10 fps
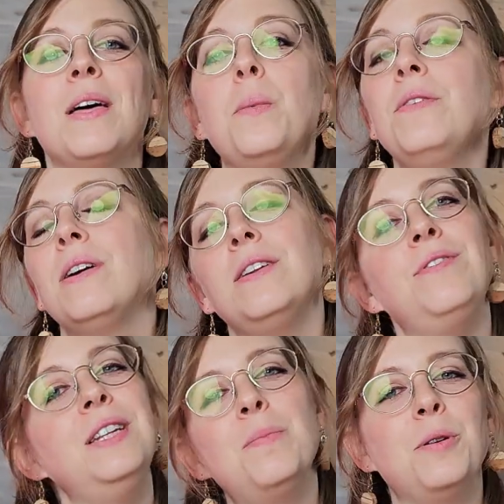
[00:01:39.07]
that we find
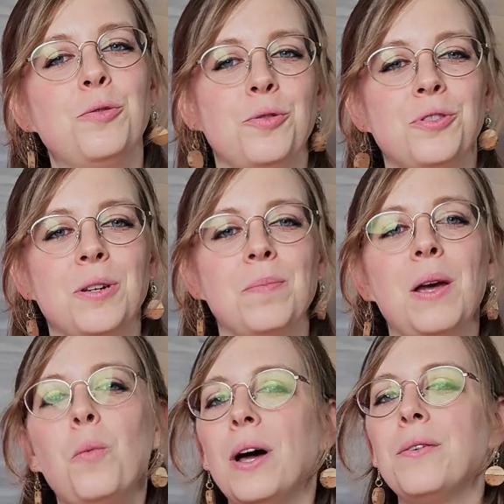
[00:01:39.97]
Vigna Petrussa,
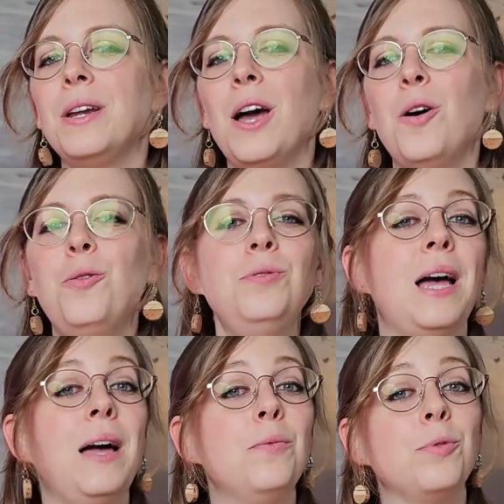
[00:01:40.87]
a winery owned
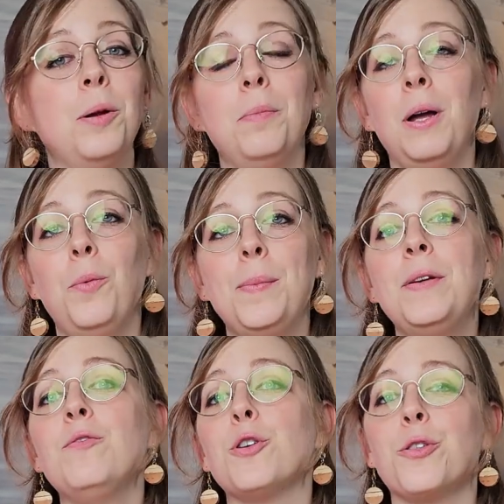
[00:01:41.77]
and run by
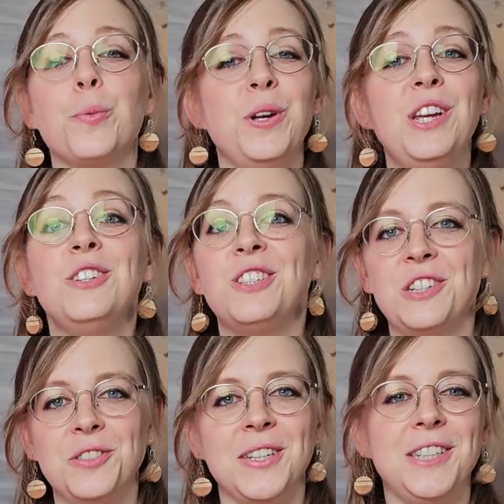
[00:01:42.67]
women for 3
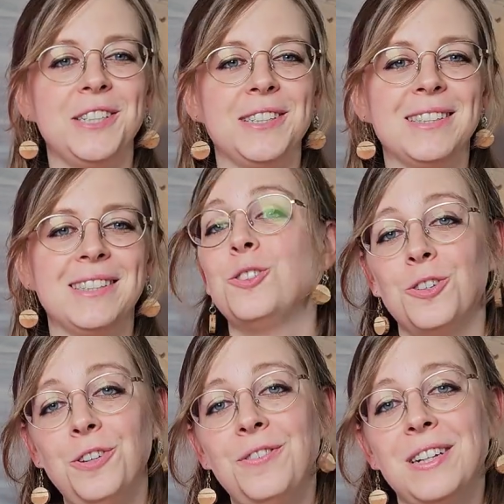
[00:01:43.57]
generations.
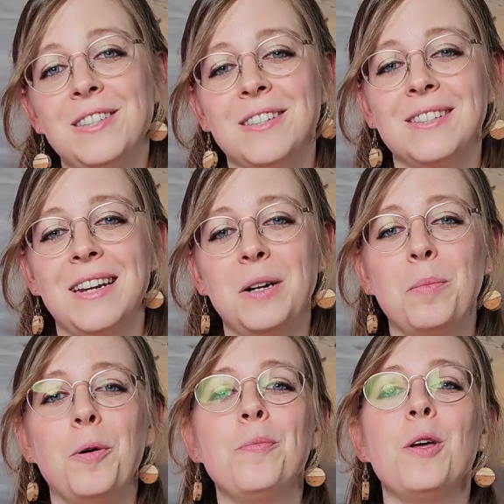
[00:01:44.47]
Certified
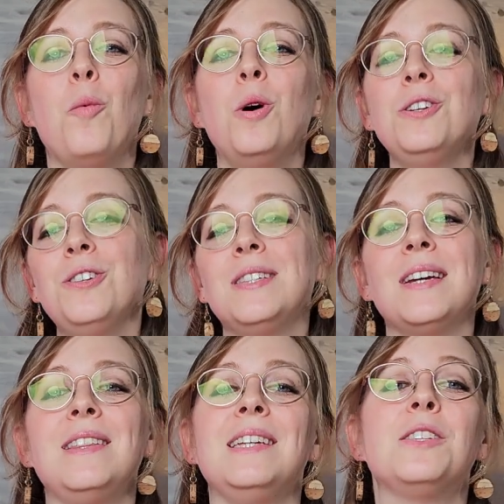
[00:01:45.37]
sustainable, one could
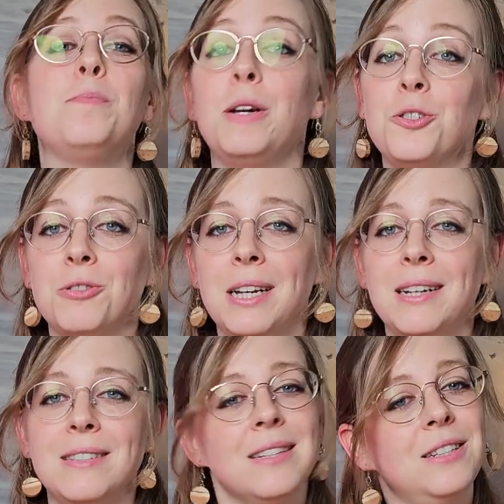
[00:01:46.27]
say they
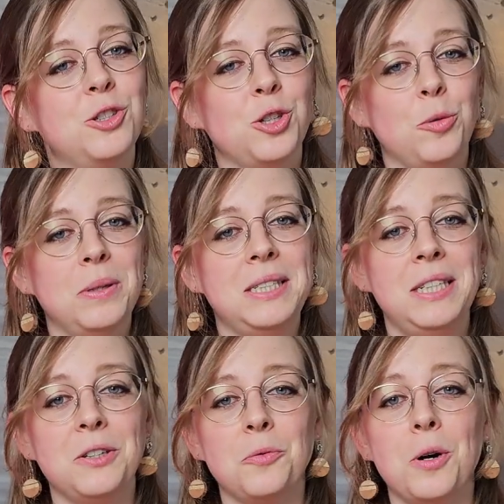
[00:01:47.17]
specialize in
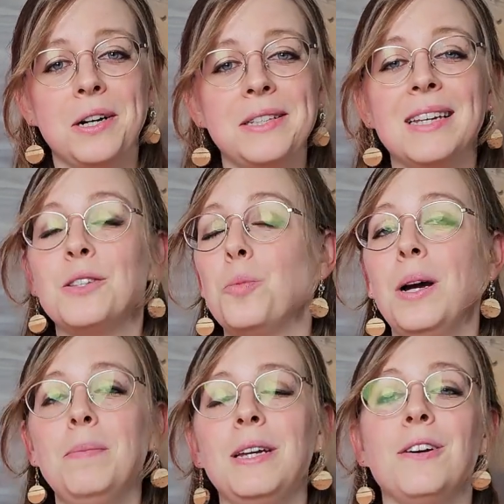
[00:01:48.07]
Schioppetino wines, as
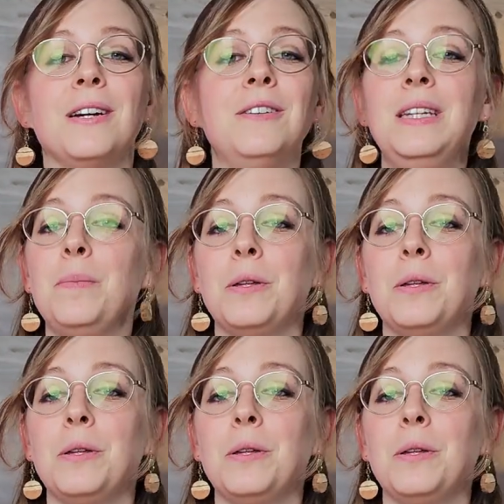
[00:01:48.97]
winemaker Vigna